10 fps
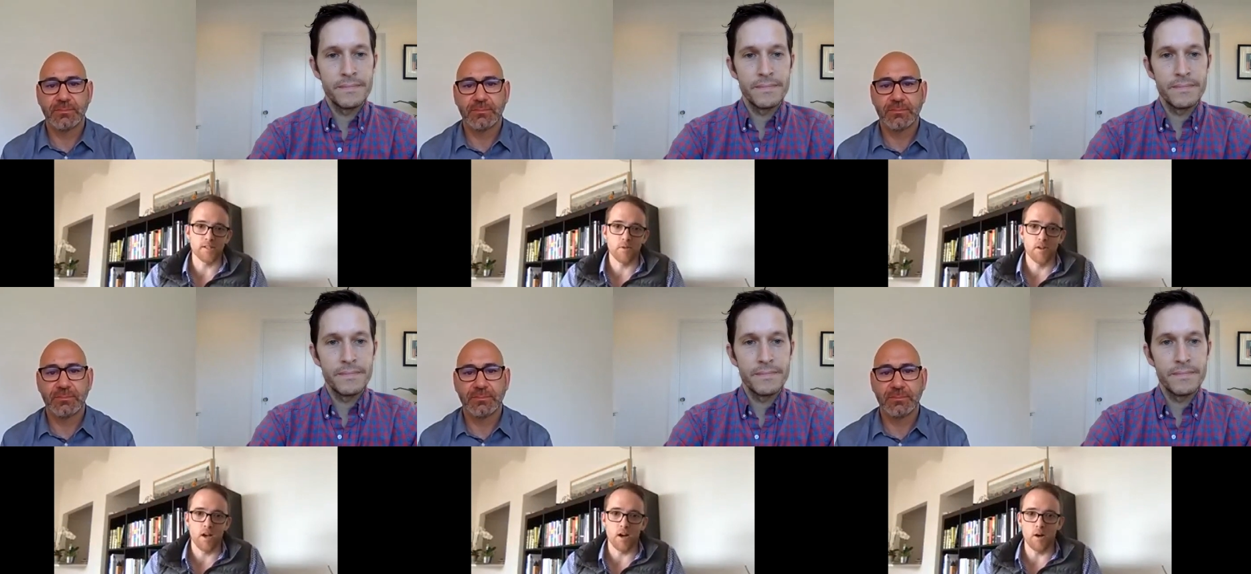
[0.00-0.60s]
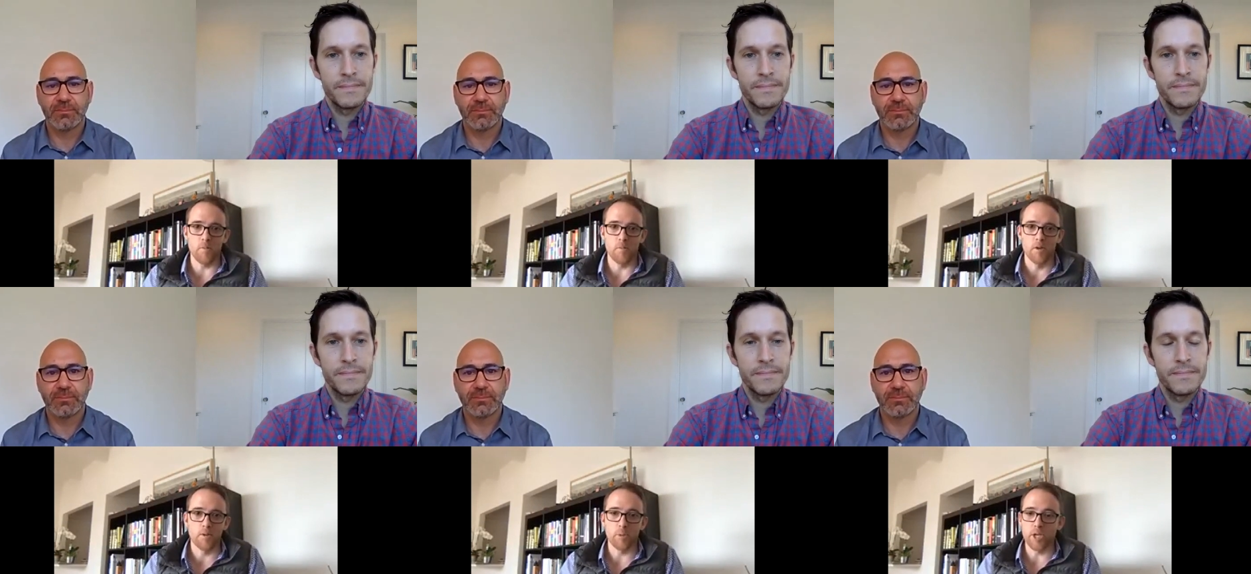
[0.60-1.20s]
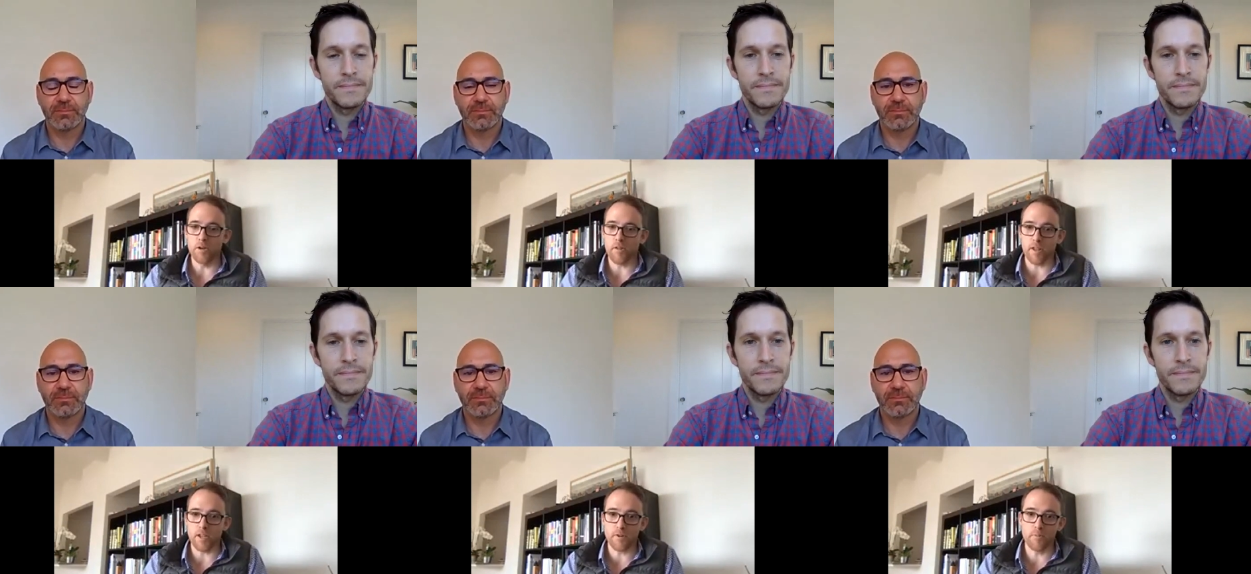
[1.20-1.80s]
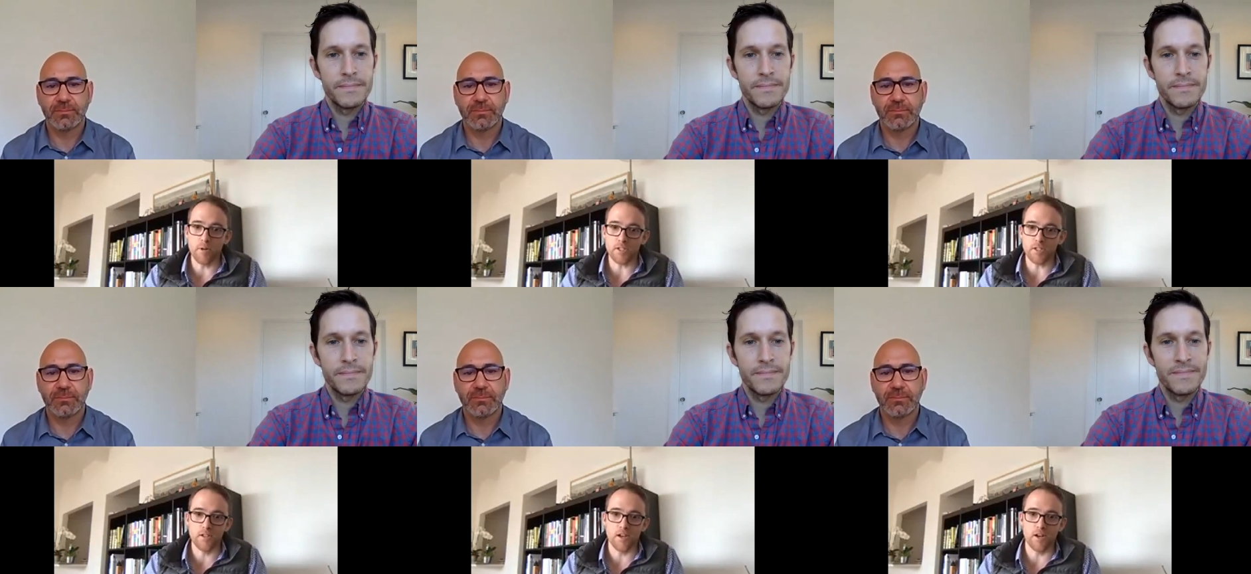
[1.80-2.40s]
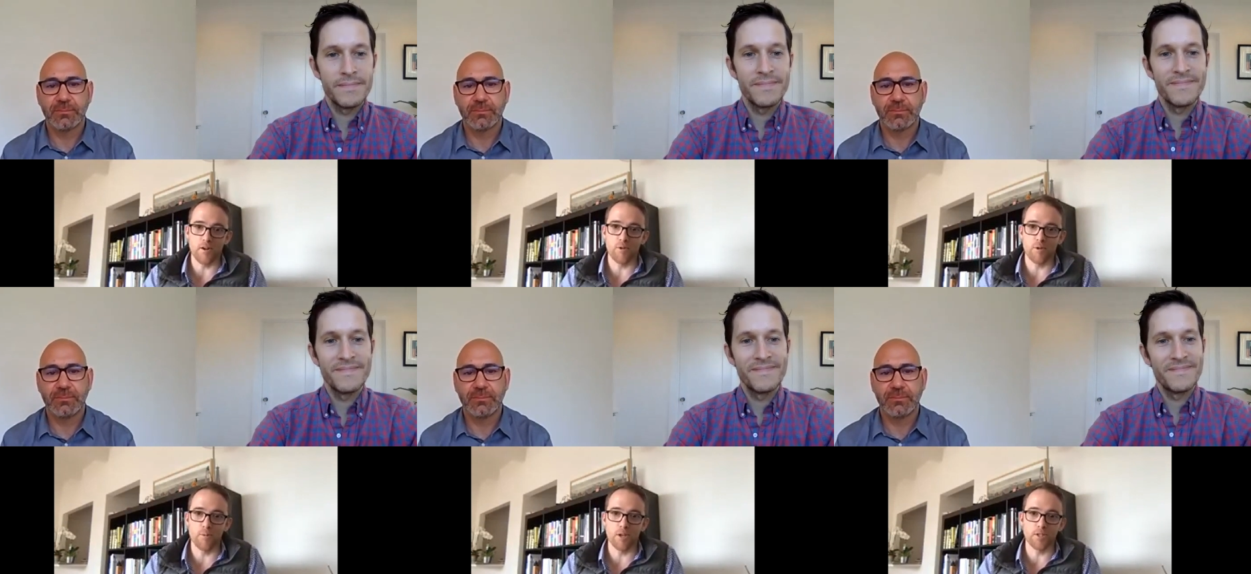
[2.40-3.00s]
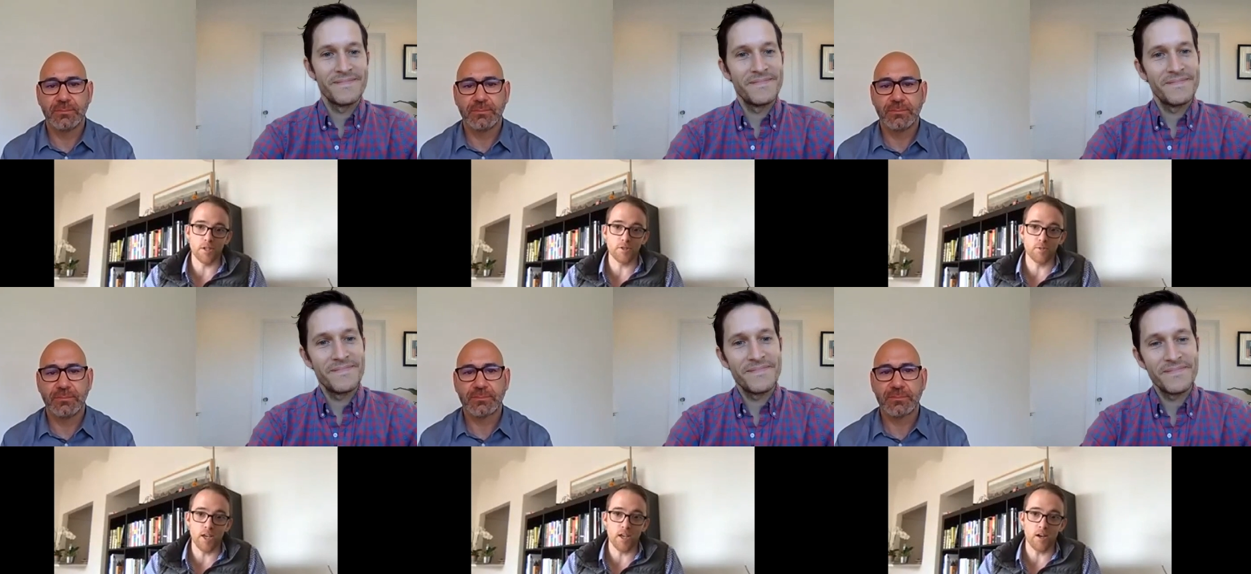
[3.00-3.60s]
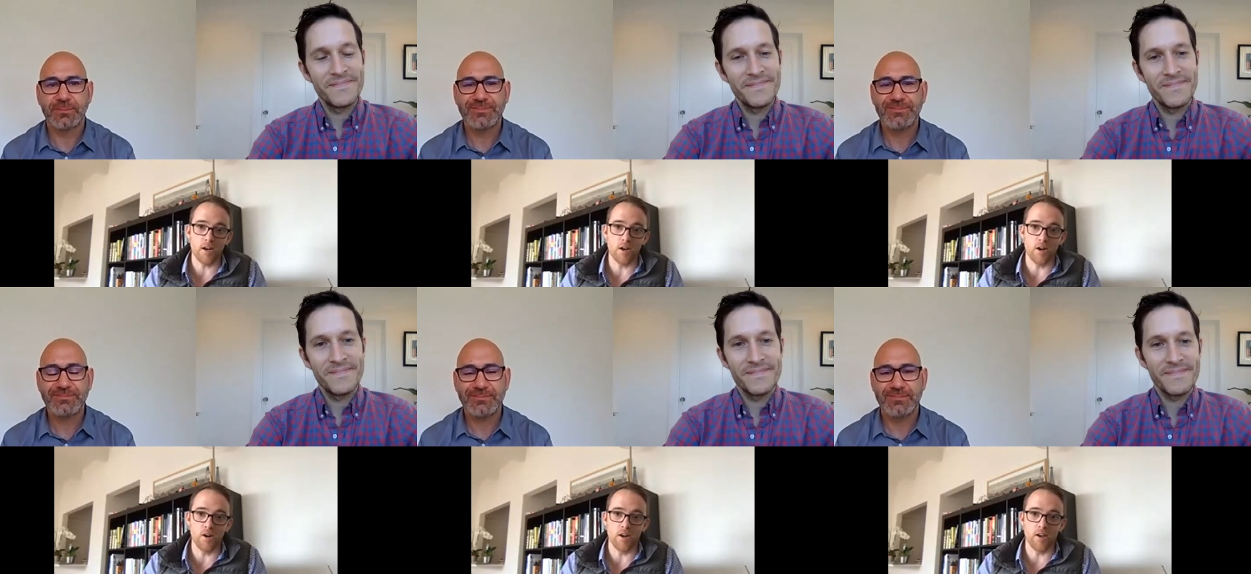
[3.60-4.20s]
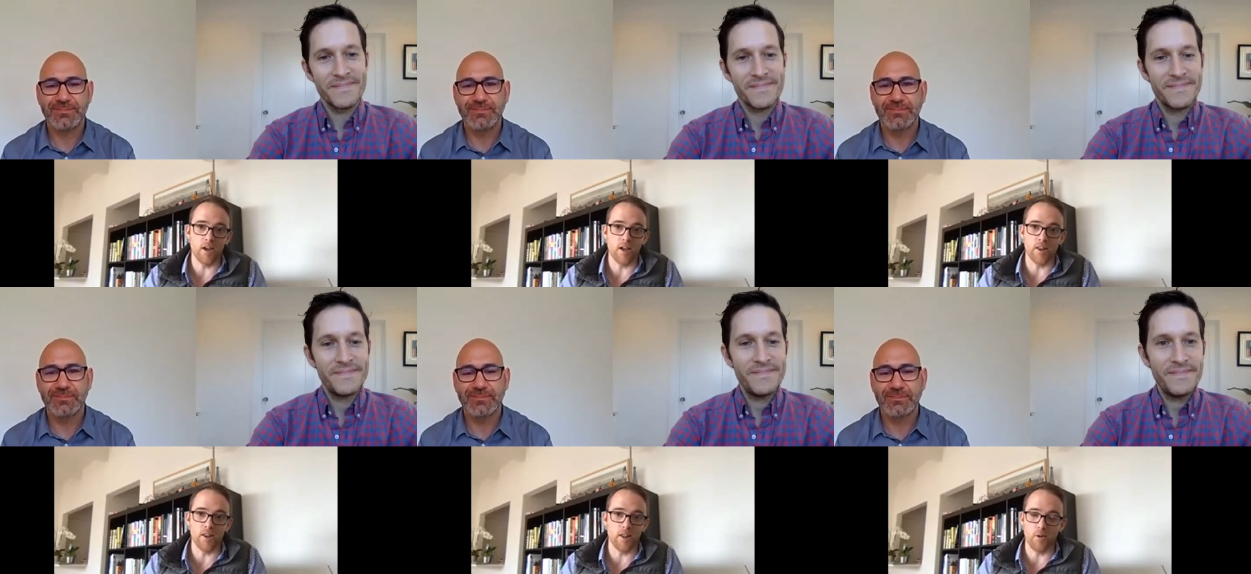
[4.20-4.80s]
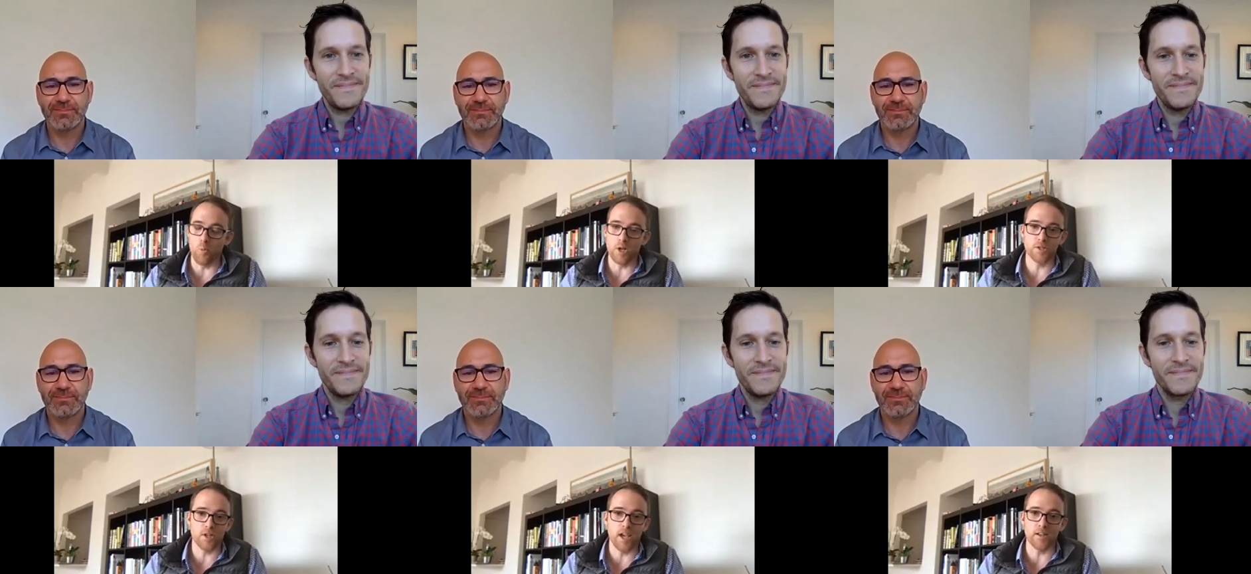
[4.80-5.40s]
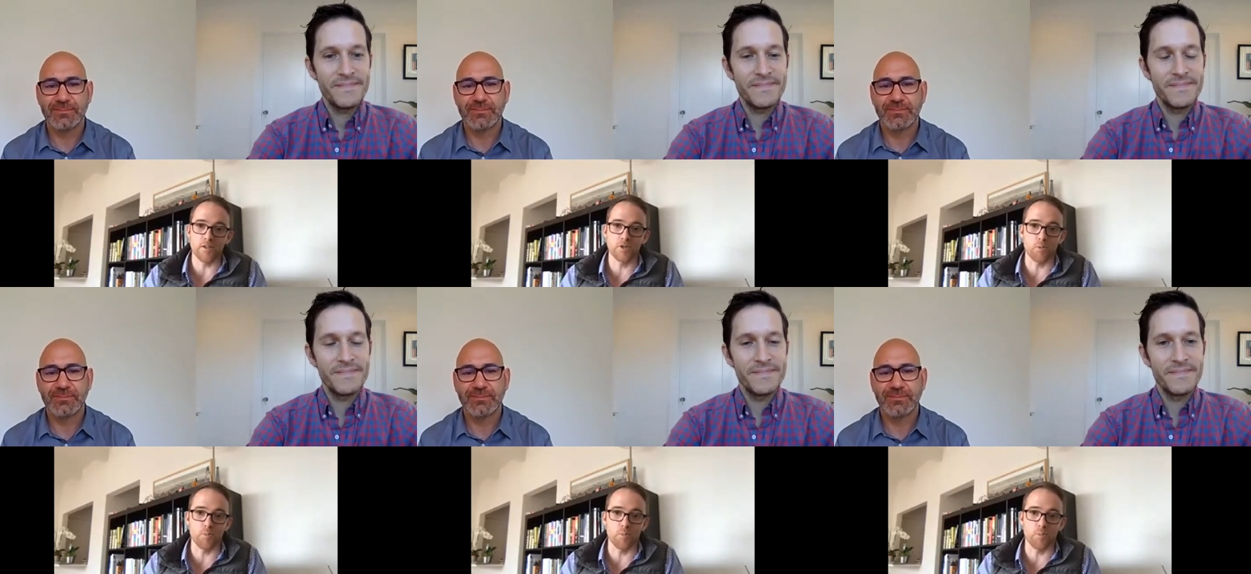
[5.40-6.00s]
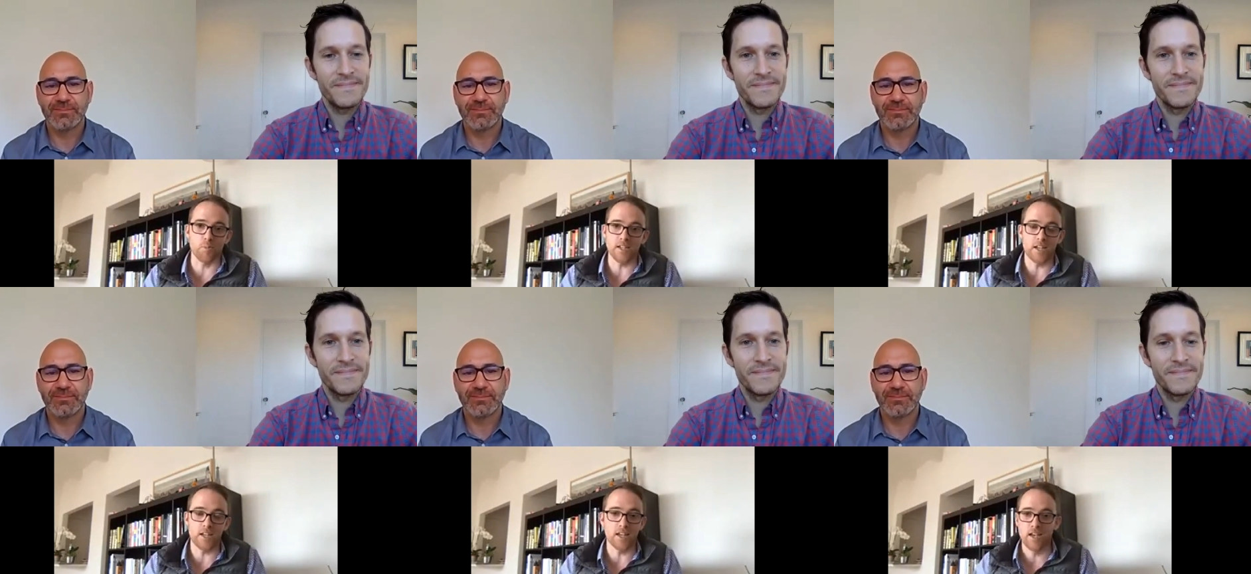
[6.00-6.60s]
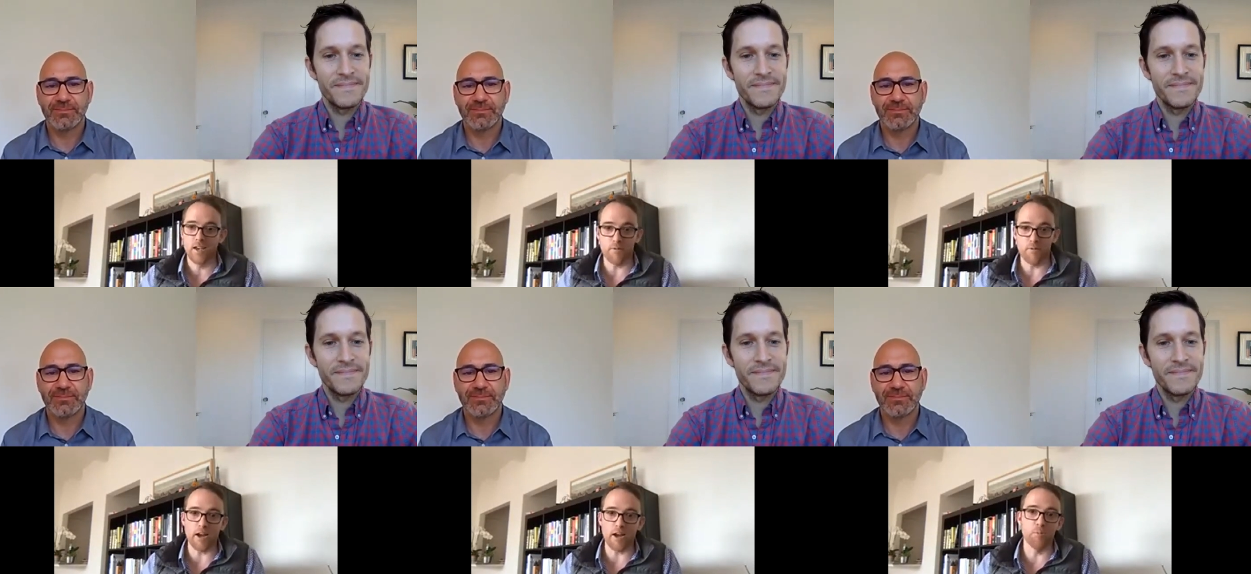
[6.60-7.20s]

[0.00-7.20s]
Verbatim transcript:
Speaker 1: Uh, Peter, thanks very much uh, for being with us today. Uh, once again, surprisingly valuable